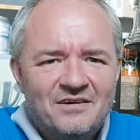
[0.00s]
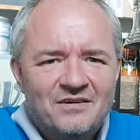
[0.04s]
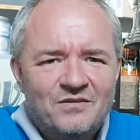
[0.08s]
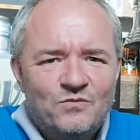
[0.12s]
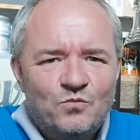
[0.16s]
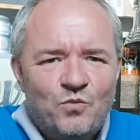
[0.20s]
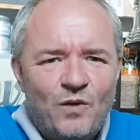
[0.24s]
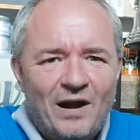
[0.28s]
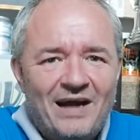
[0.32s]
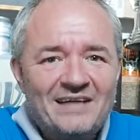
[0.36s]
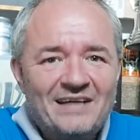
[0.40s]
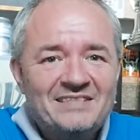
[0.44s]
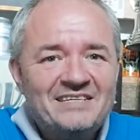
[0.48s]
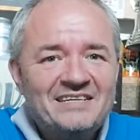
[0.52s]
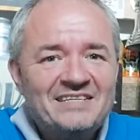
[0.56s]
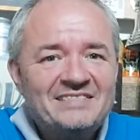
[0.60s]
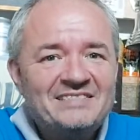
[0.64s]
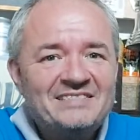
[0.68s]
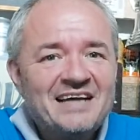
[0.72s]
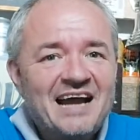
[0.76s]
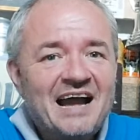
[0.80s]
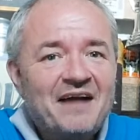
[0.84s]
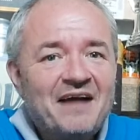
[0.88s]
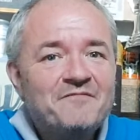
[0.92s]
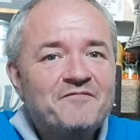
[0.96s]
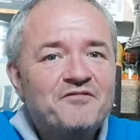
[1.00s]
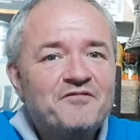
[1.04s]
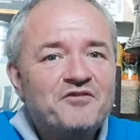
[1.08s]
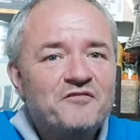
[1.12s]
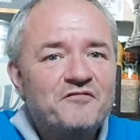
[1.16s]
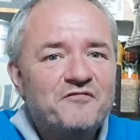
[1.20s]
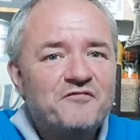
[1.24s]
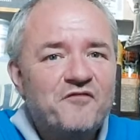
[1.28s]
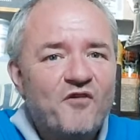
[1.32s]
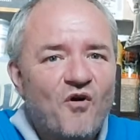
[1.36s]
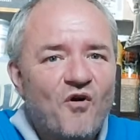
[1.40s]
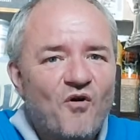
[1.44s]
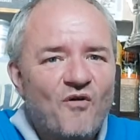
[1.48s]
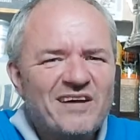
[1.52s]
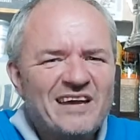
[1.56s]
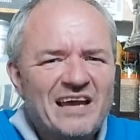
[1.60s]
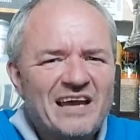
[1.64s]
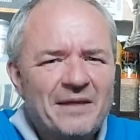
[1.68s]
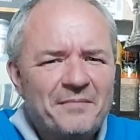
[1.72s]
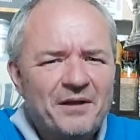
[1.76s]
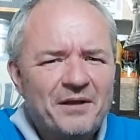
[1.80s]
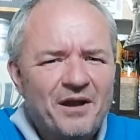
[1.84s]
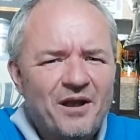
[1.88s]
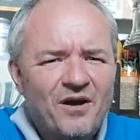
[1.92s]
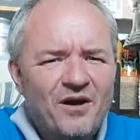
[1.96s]
Winding down for the 4
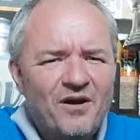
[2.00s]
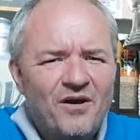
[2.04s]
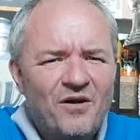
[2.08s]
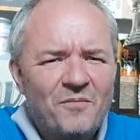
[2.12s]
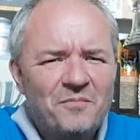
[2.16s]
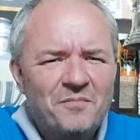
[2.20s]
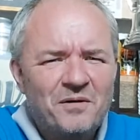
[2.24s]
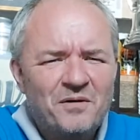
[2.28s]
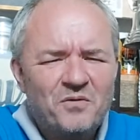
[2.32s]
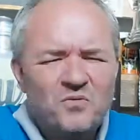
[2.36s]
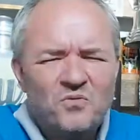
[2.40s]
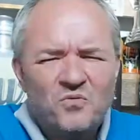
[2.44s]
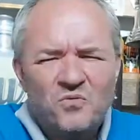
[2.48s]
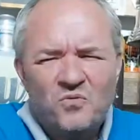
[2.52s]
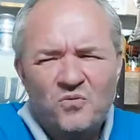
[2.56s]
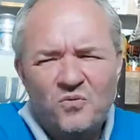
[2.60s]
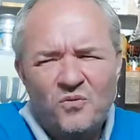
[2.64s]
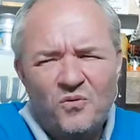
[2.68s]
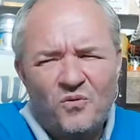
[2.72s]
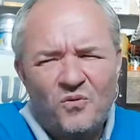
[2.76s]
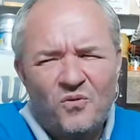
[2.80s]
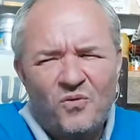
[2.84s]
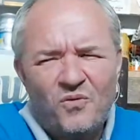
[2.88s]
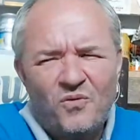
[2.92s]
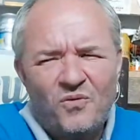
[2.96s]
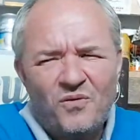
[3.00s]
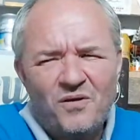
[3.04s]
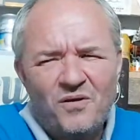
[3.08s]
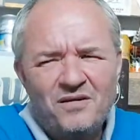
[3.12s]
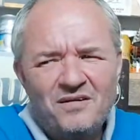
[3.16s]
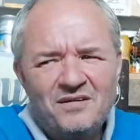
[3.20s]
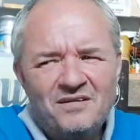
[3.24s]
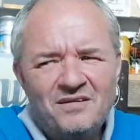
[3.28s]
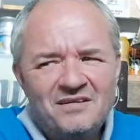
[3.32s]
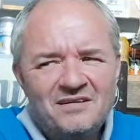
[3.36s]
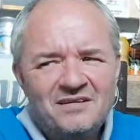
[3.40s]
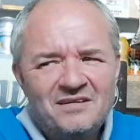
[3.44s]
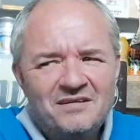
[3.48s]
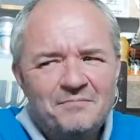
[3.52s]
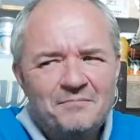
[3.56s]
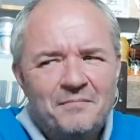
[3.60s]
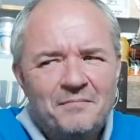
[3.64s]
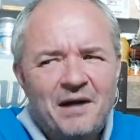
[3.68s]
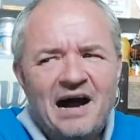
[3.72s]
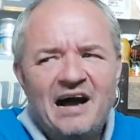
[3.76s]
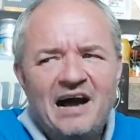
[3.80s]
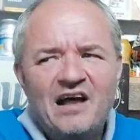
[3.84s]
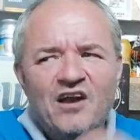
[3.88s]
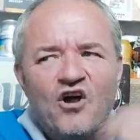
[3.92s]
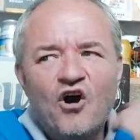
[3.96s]
a.m. alarm. Ooh,
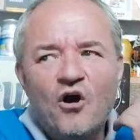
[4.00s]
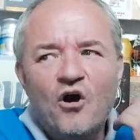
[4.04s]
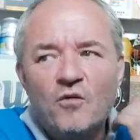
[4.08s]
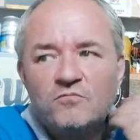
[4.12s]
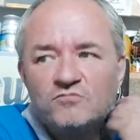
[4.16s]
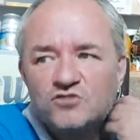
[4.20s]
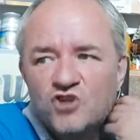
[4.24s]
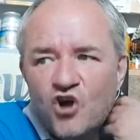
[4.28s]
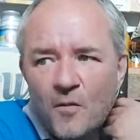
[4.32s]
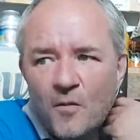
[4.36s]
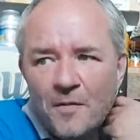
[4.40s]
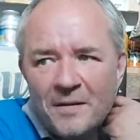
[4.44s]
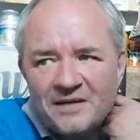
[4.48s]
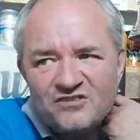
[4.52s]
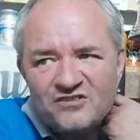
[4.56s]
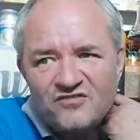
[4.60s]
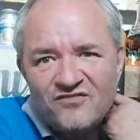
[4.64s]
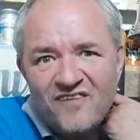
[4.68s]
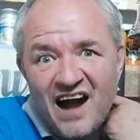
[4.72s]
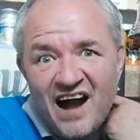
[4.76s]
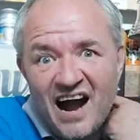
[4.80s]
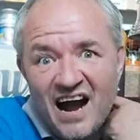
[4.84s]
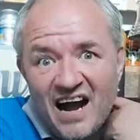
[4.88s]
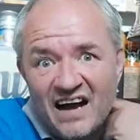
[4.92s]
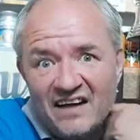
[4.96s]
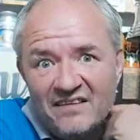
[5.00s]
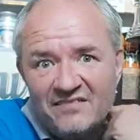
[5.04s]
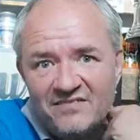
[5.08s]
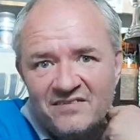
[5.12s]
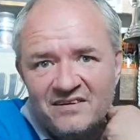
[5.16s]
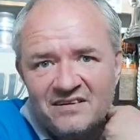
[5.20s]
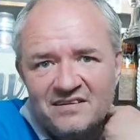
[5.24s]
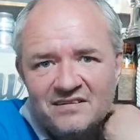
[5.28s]
my alarm's 5:30.